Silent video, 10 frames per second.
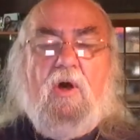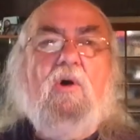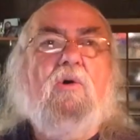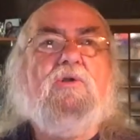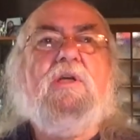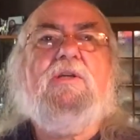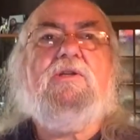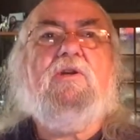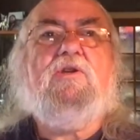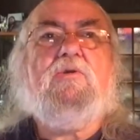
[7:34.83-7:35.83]
or send us
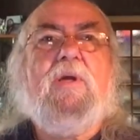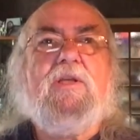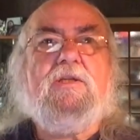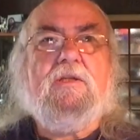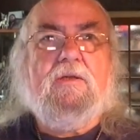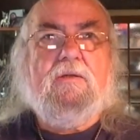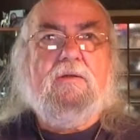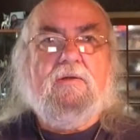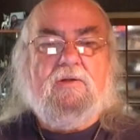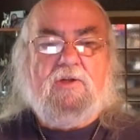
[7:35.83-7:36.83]
on a tweet
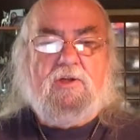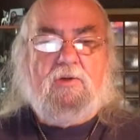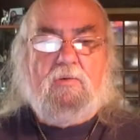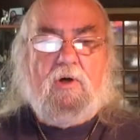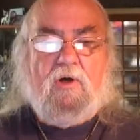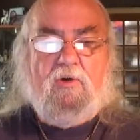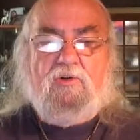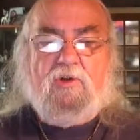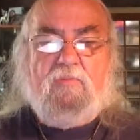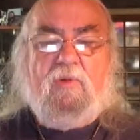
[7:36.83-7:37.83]
to
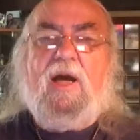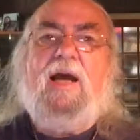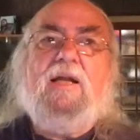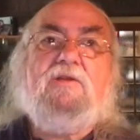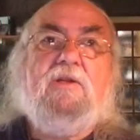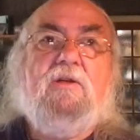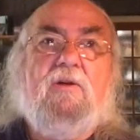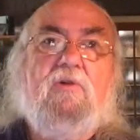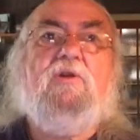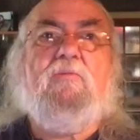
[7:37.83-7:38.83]

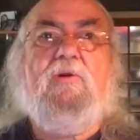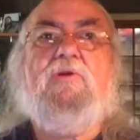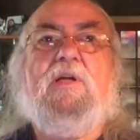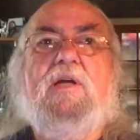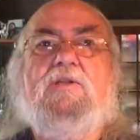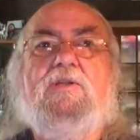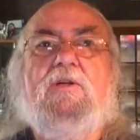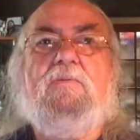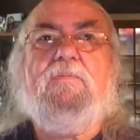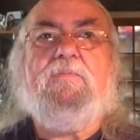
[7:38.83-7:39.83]

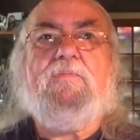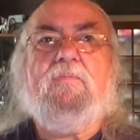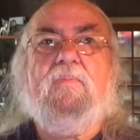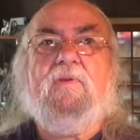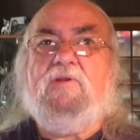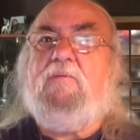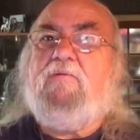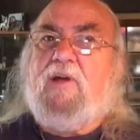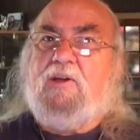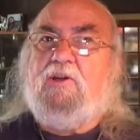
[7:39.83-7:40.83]
@underblueskies2. See,
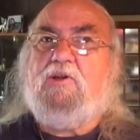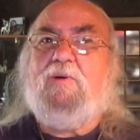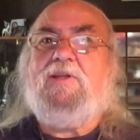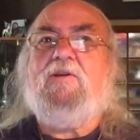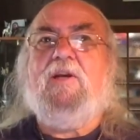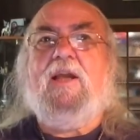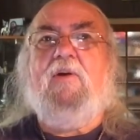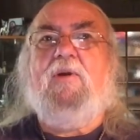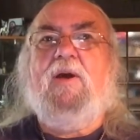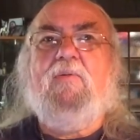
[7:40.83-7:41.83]
we've added a Twitter
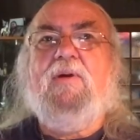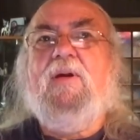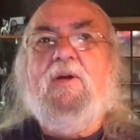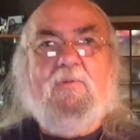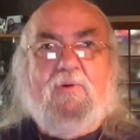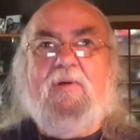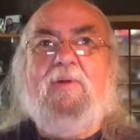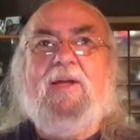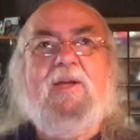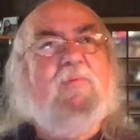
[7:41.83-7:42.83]
account now. We're
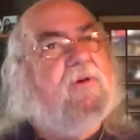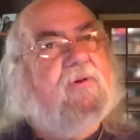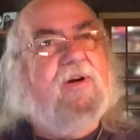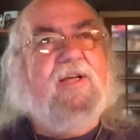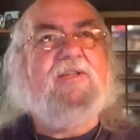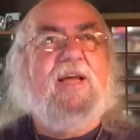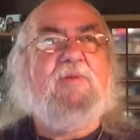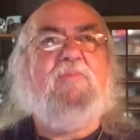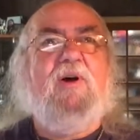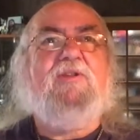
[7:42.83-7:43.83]
making progress. That's
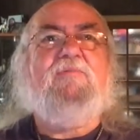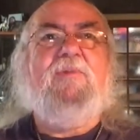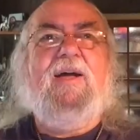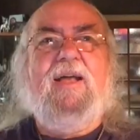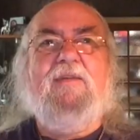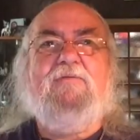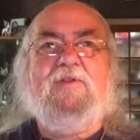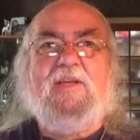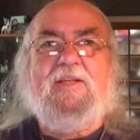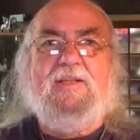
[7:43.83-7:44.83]
part of my
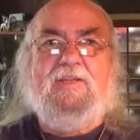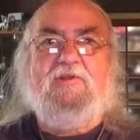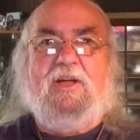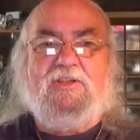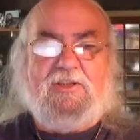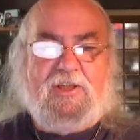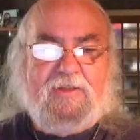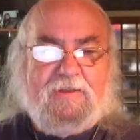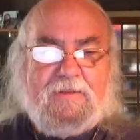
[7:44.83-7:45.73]
elephant eating strategy.